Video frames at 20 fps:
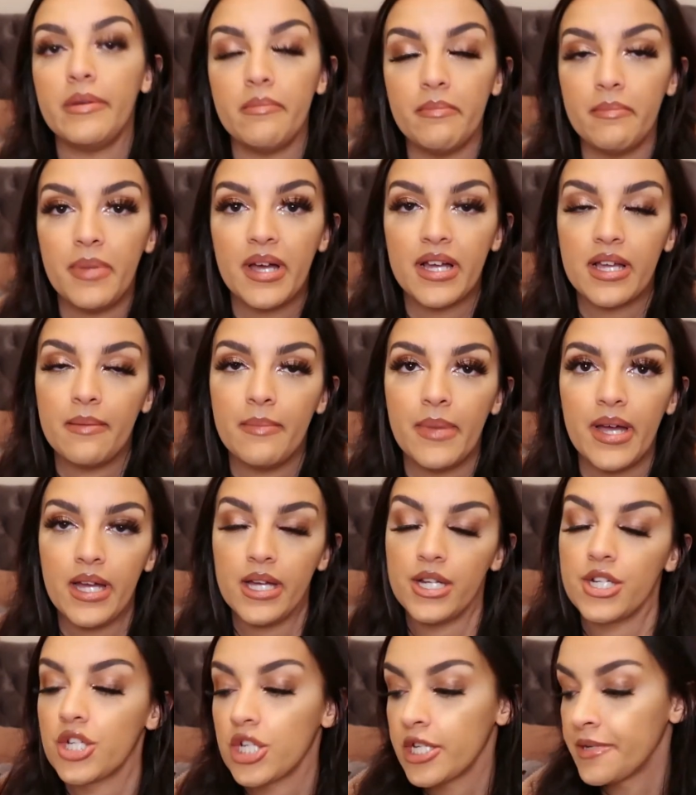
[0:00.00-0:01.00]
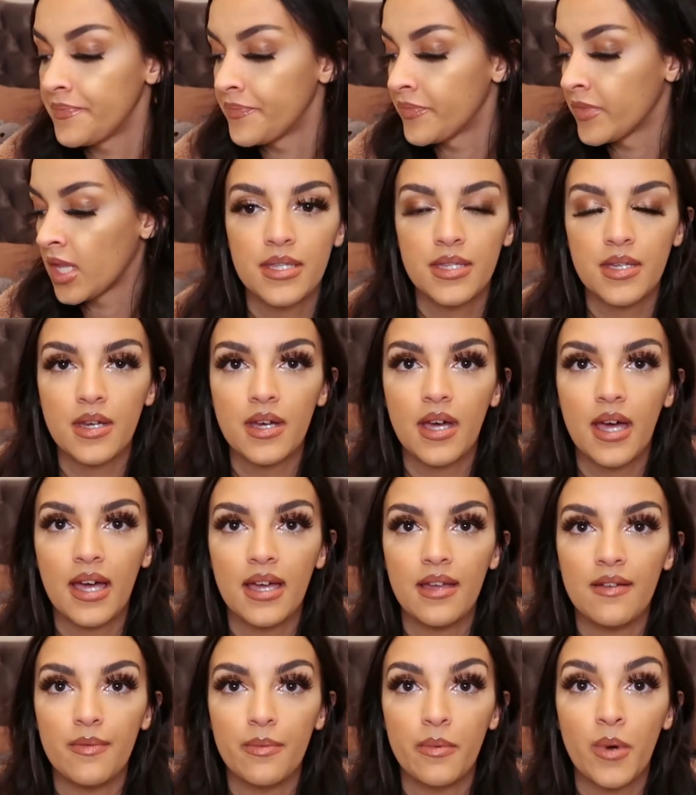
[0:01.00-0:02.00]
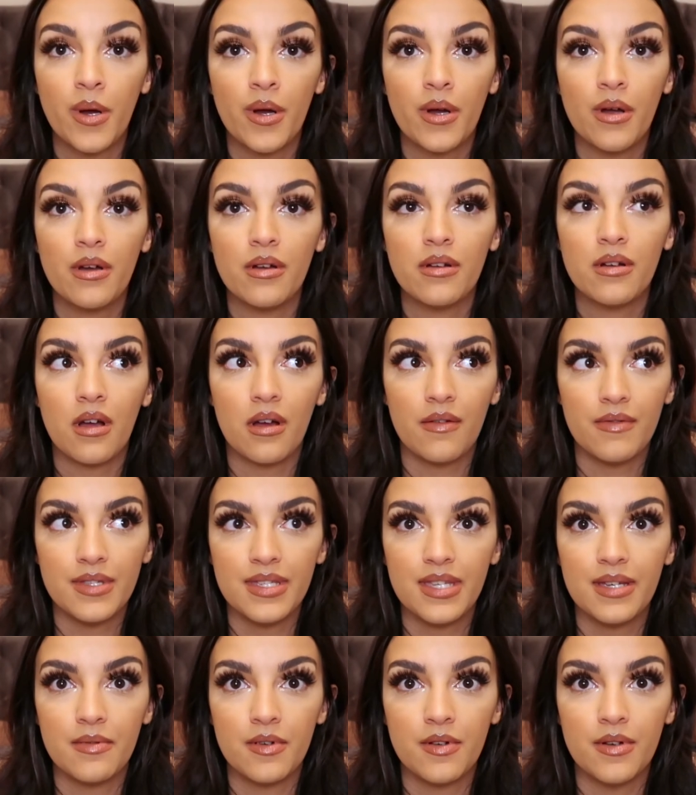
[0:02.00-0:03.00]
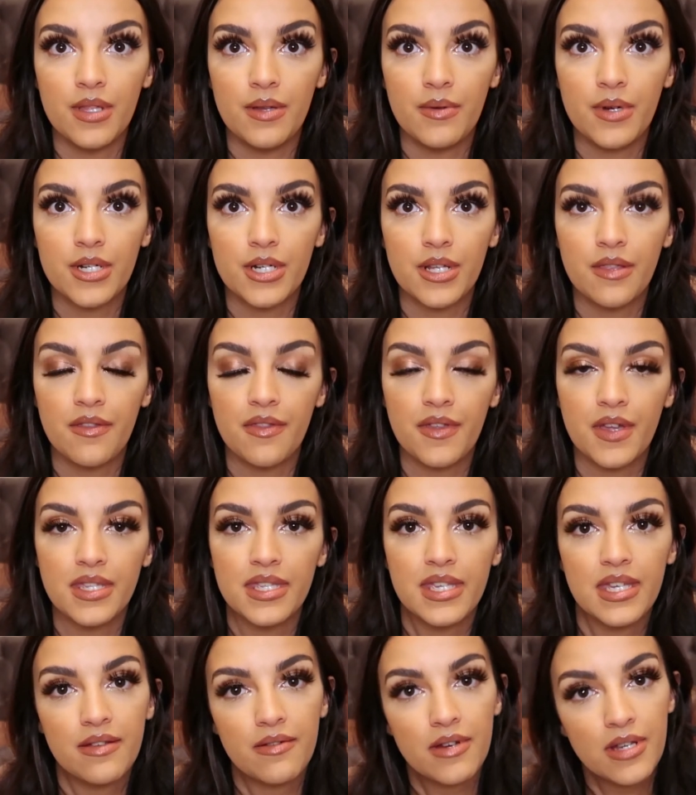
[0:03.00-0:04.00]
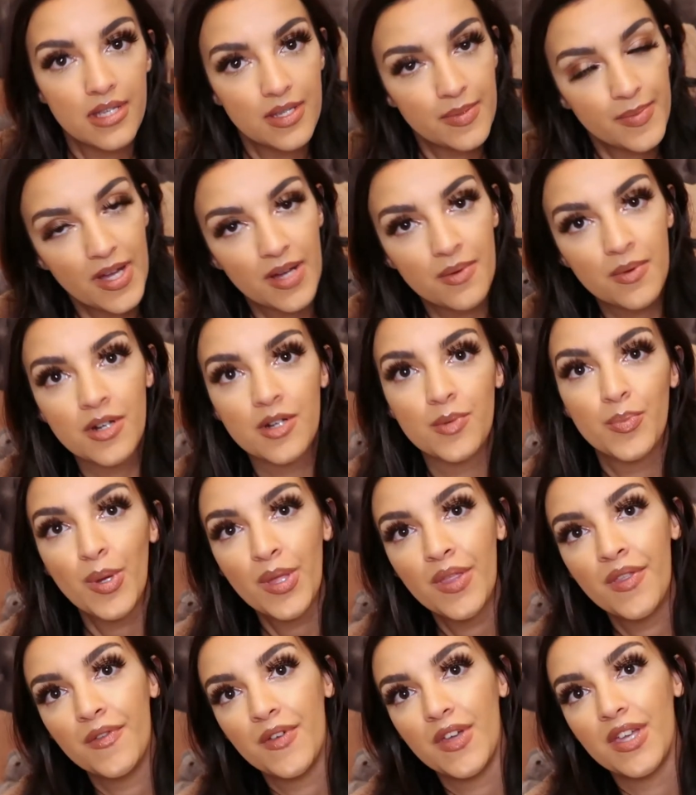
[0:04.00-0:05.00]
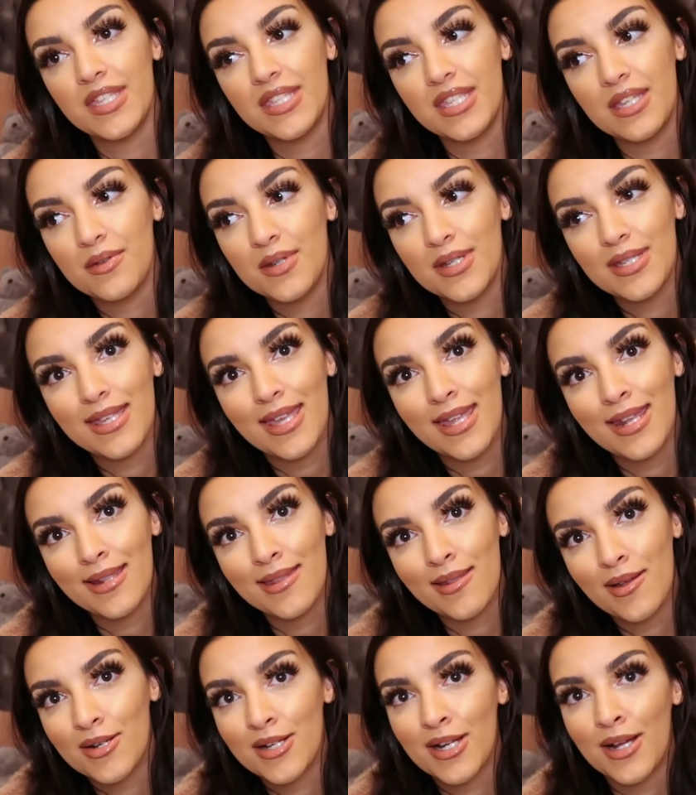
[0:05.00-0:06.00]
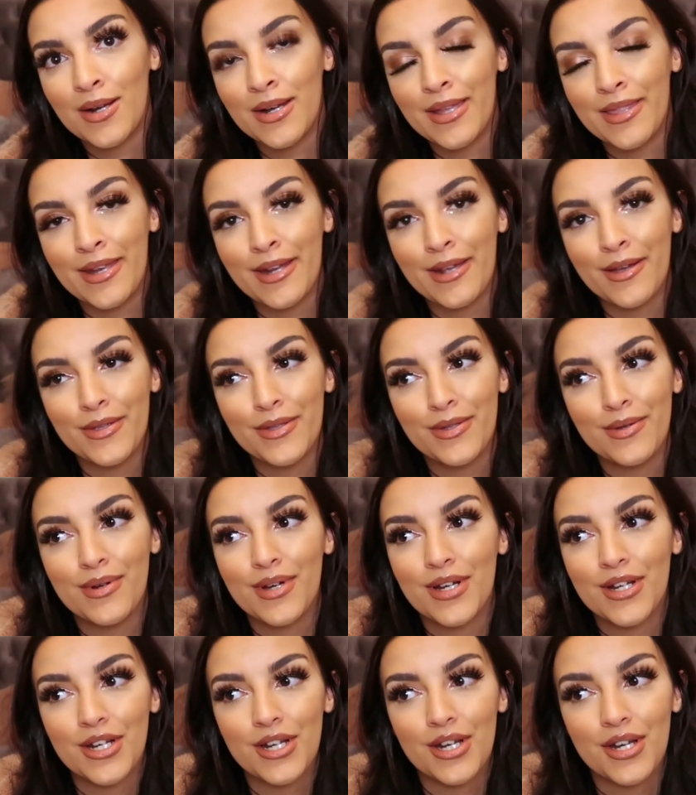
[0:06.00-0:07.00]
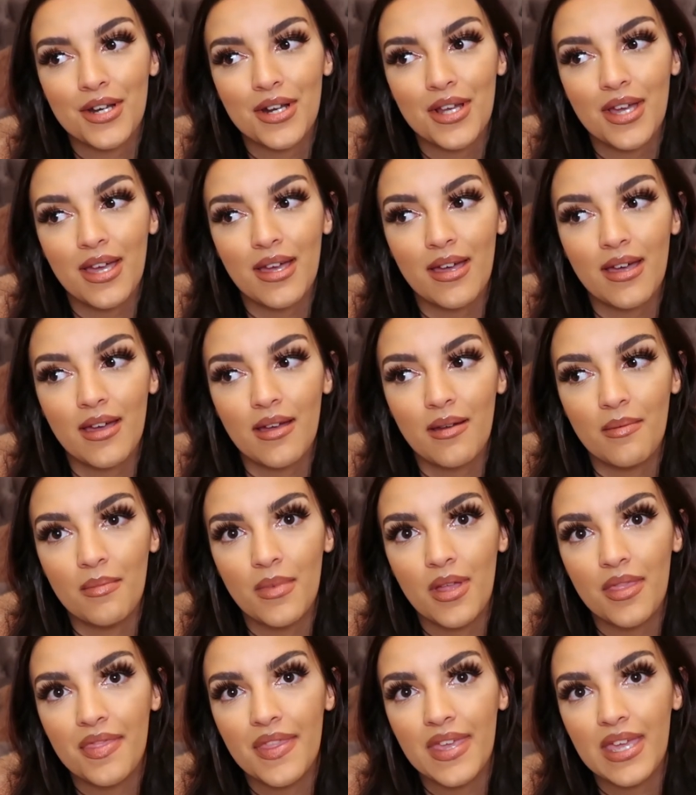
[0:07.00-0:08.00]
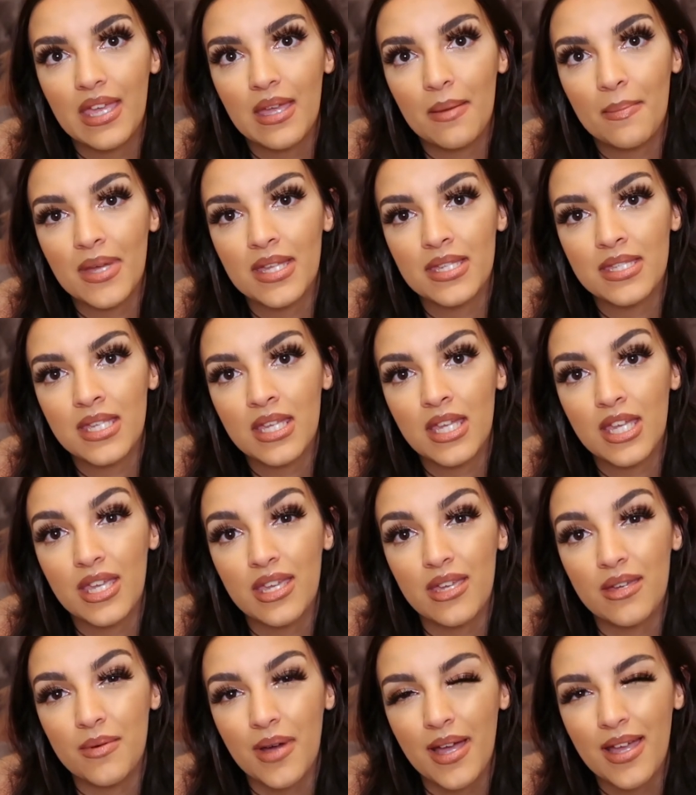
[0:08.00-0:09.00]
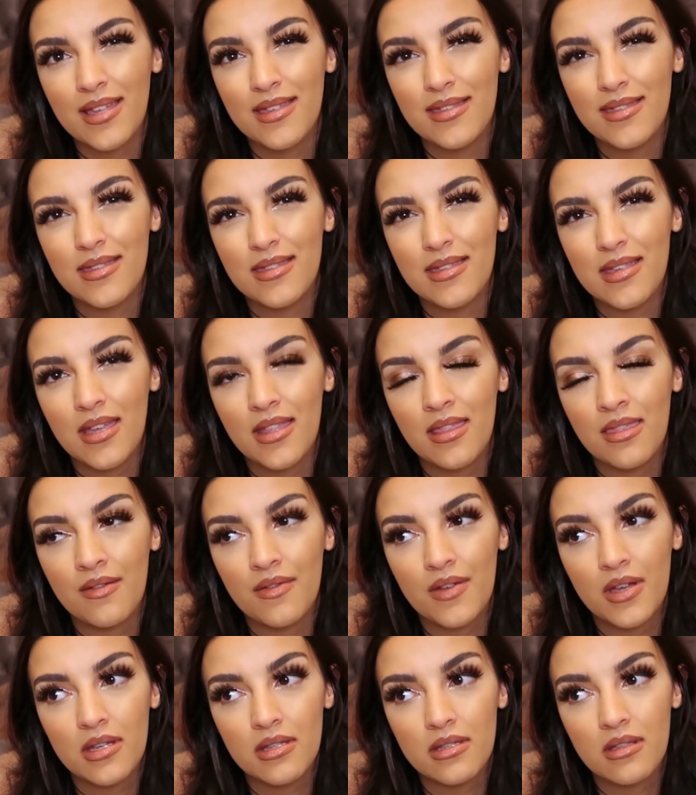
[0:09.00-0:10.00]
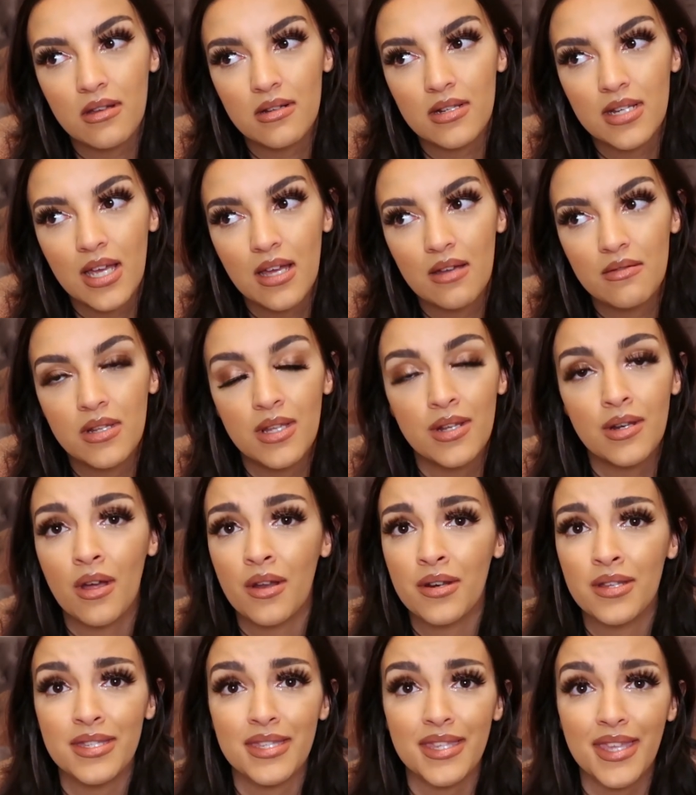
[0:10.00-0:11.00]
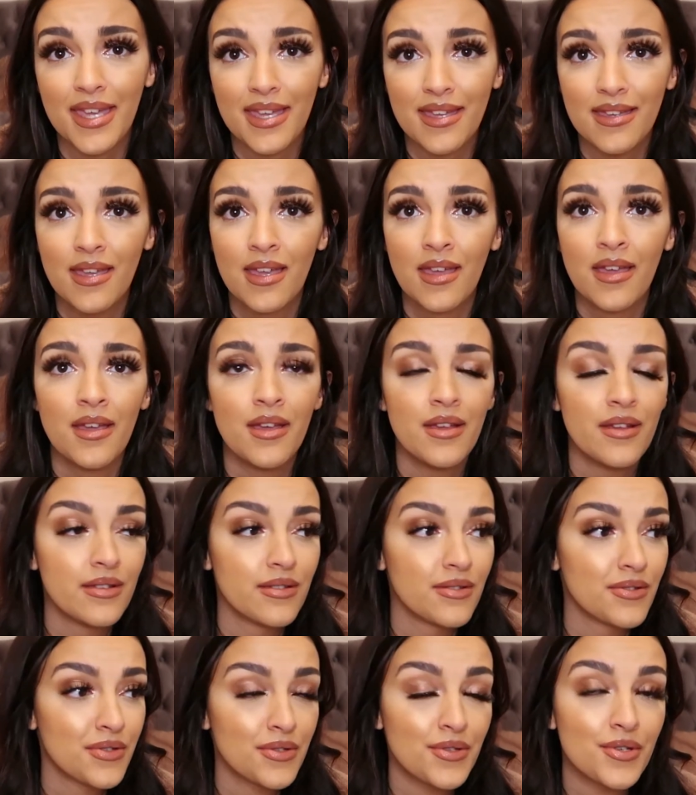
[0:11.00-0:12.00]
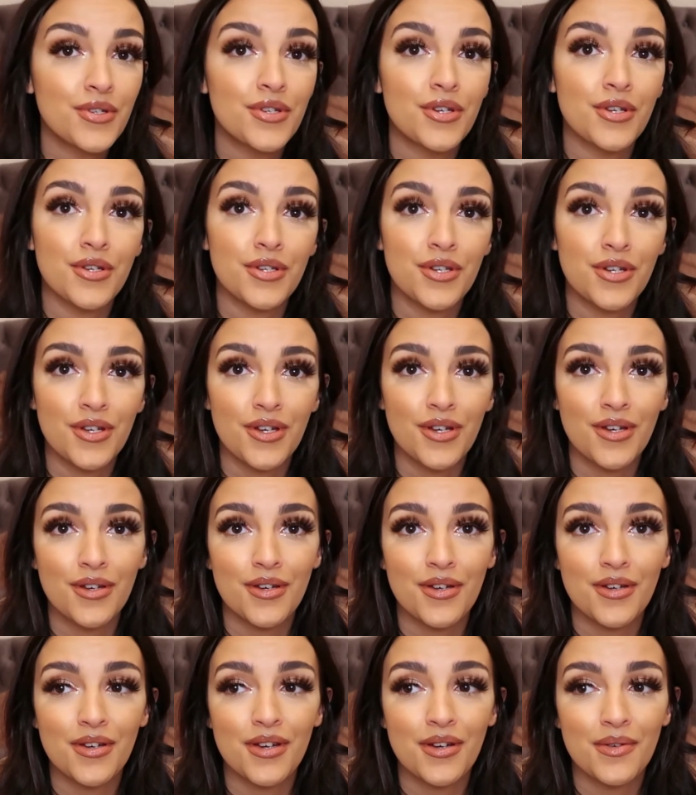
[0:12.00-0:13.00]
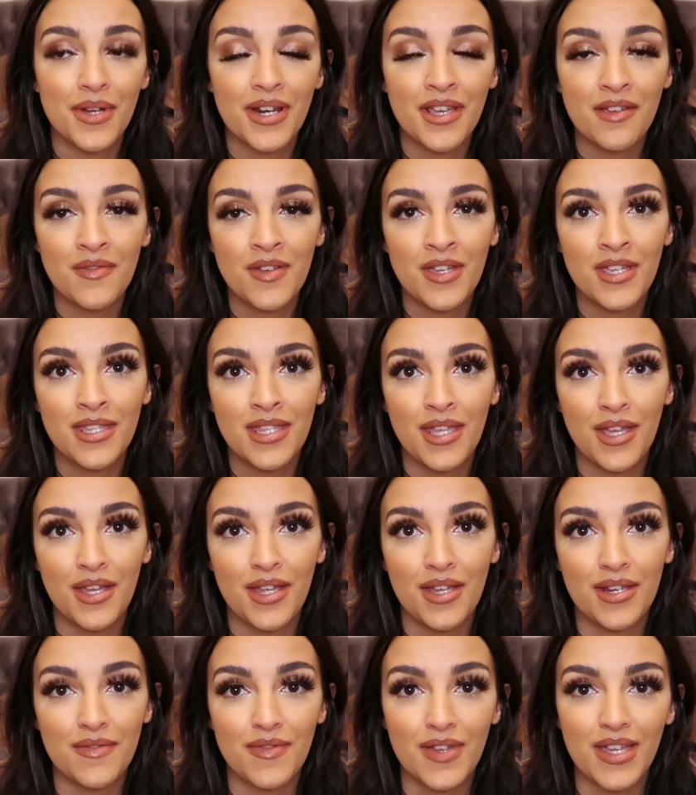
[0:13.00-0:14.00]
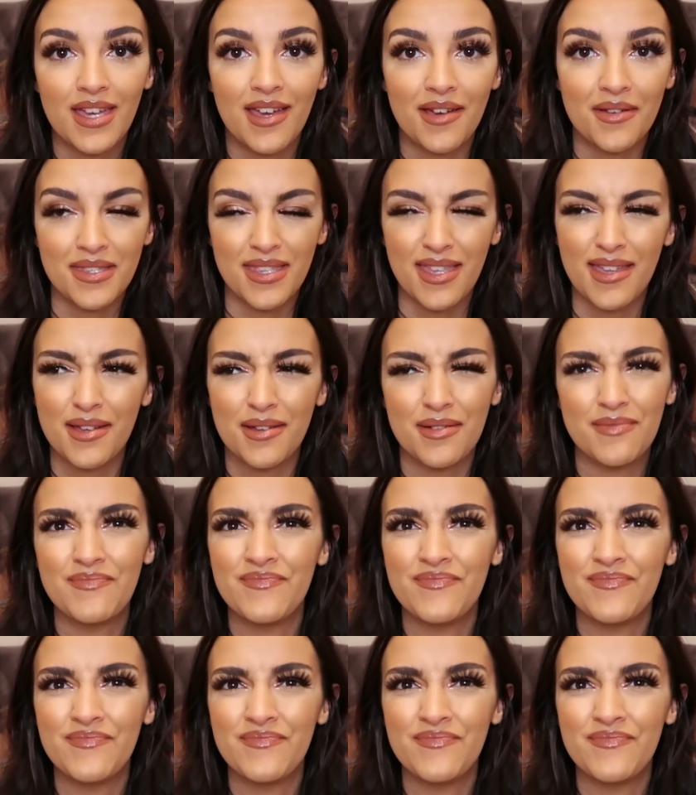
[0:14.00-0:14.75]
back in March. So I've watched, obviously I'm currently watching the 3rd series, but I watched both the first series in lockdown, and then I also watched The Masked Singer US in the first lockdown, and honestly, such a good show. When I first heard of it, I was like,